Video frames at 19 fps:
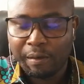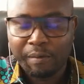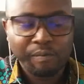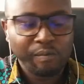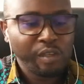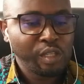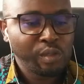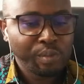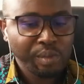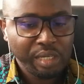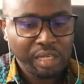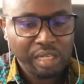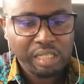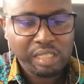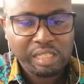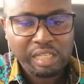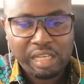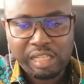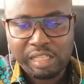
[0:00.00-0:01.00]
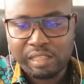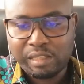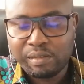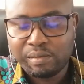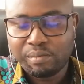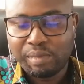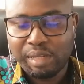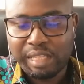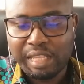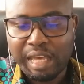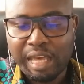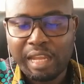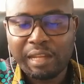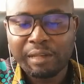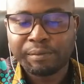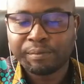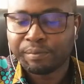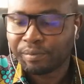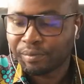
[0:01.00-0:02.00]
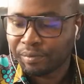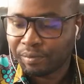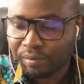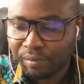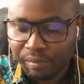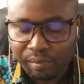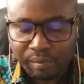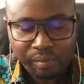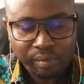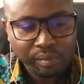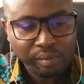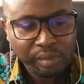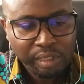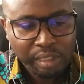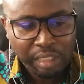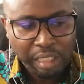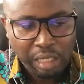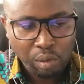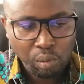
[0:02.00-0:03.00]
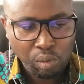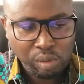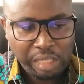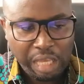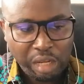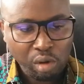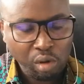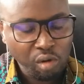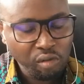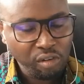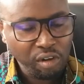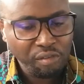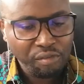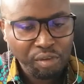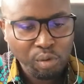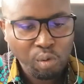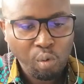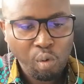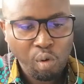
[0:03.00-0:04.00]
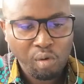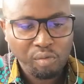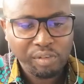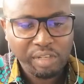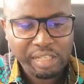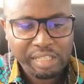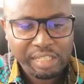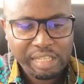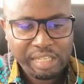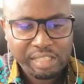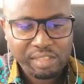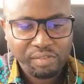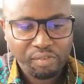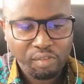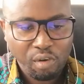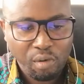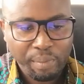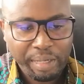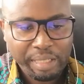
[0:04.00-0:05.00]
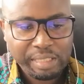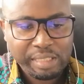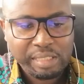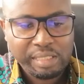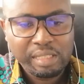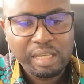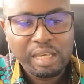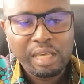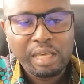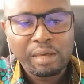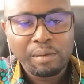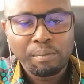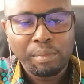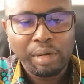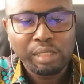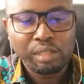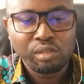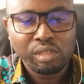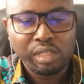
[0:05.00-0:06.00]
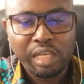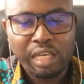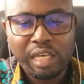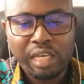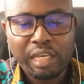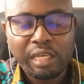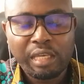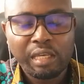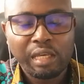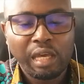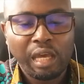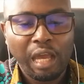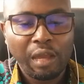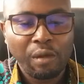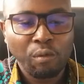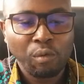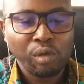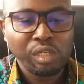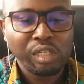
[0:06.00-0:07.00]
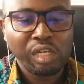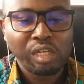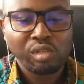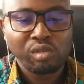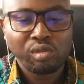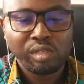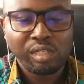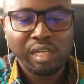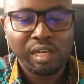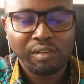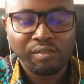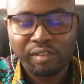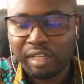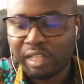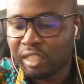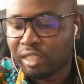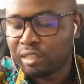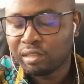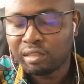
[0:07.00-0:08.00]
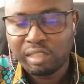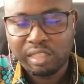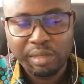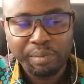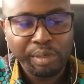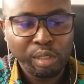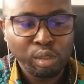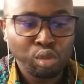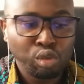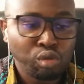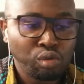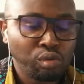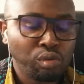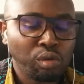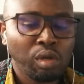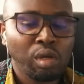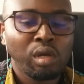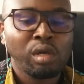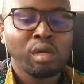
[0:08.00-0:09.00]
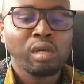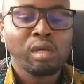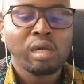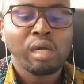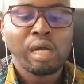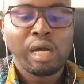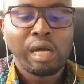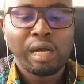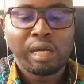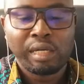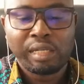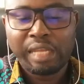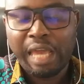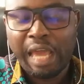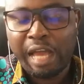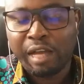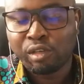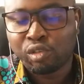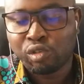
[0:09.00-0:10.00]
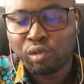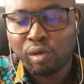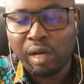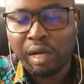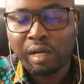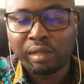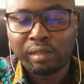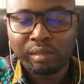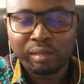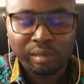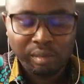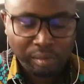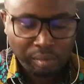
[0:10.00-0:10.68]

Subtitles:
the speaking test, but then it was an overview of the test format. But today I want us to delve a little deep into the actual